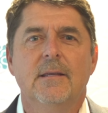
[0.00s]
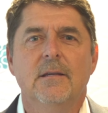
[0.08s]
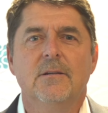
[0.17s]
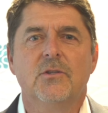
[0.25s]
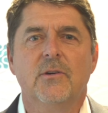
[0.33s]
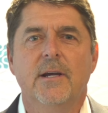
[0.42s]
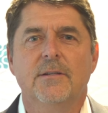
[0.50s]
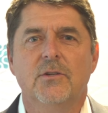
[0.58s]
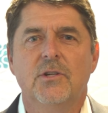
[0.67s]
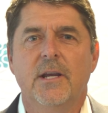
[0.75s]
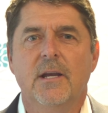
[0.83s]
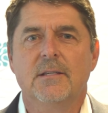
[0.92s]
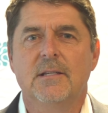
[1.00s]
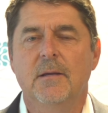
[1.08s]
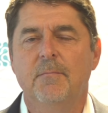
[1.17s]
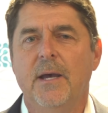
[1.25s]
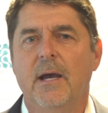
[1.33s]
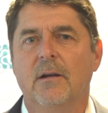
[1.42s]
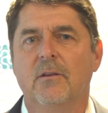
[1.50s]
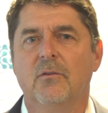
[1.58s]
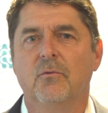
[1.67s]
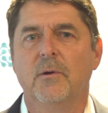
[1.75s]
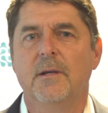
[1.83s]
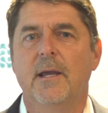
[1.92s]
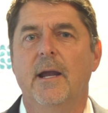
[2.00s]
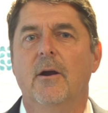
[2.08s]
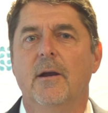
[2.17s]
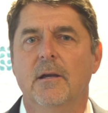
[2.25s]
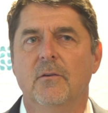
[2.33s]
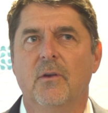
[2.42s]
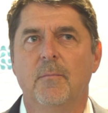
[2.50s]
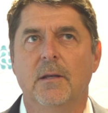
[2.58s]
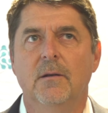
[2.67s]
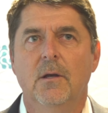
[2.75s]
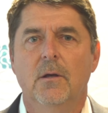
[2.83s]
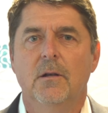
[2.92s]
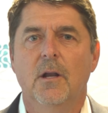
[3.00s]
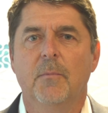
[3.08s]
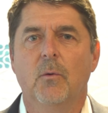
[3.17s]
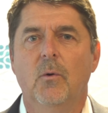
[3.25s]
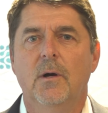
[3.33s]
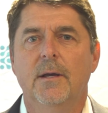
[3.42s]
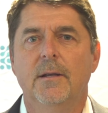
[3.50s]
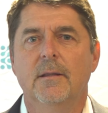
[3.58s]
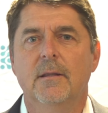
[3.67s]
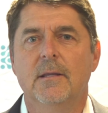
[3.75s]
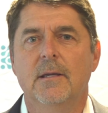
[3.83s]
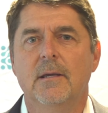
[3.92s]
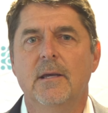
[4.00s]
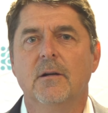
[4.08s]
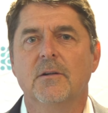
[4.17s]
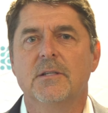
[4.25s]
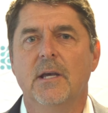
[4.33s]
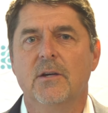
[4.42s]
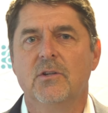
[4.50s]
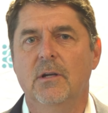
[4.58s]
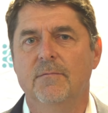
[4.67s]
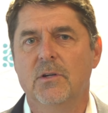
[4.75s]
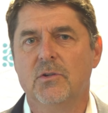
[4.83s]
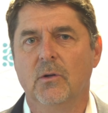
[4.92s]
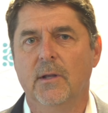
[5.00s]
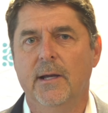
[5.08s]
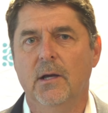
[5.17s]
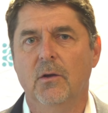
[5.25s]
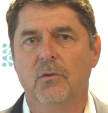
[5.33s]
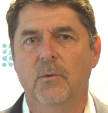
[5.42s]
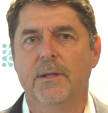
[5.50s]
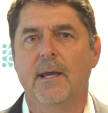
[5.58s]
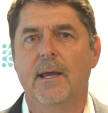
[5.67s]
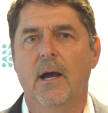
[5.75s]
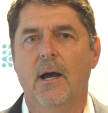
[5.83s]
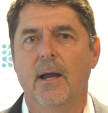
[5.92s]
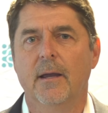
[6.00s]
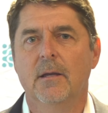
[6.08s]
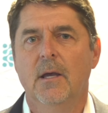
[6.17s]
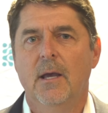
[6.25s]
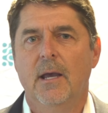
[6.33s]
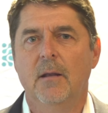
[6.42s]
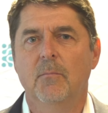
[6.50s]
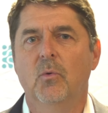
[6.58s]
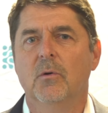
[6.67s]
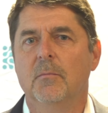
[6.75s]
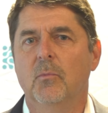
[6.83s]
the industry has a chance to impact three areas. Number one, the intersection of digital health with AI. And more